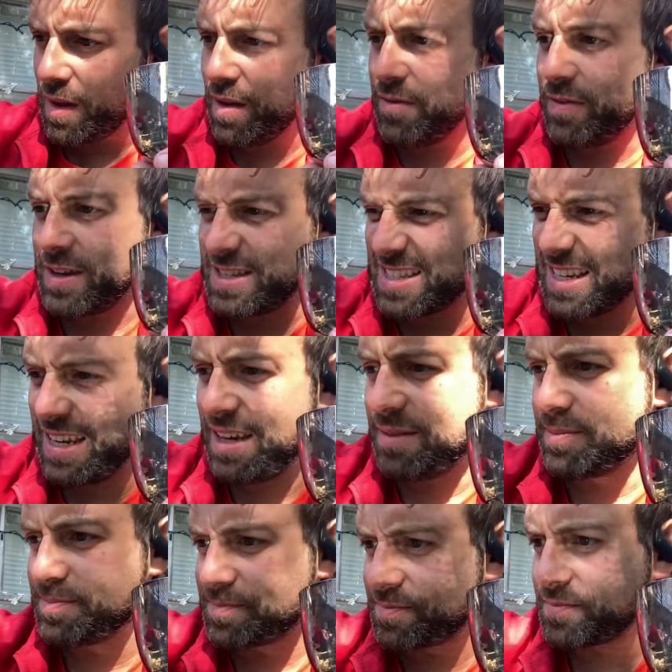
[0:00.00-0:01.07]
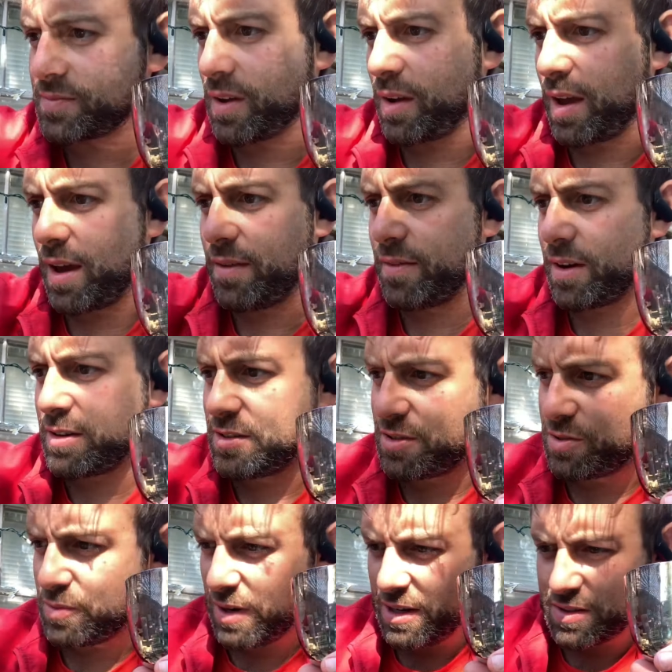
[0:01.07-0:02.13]
Fizzy. Okay, very
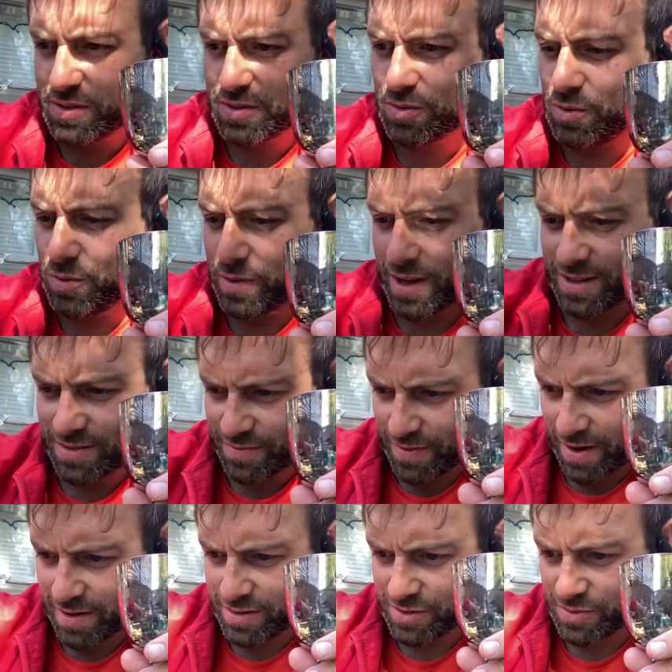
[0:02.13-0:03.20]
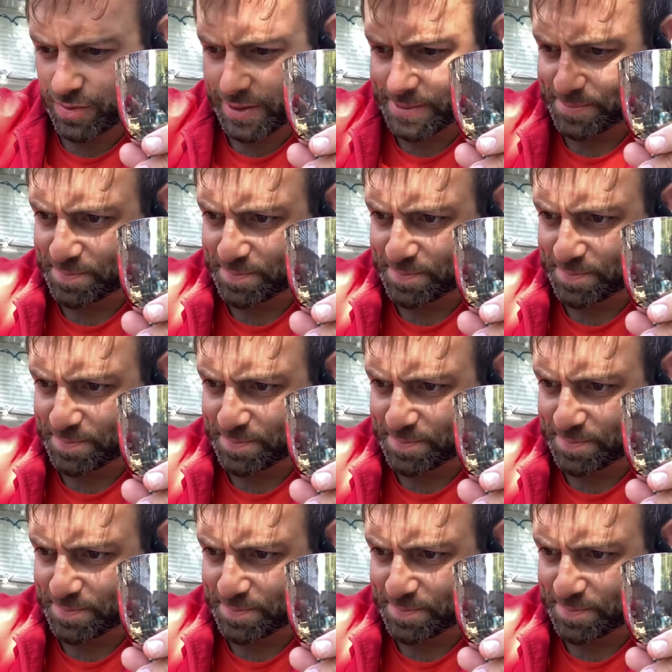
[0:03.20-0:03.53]
sweet. Ooh, that's very sweet.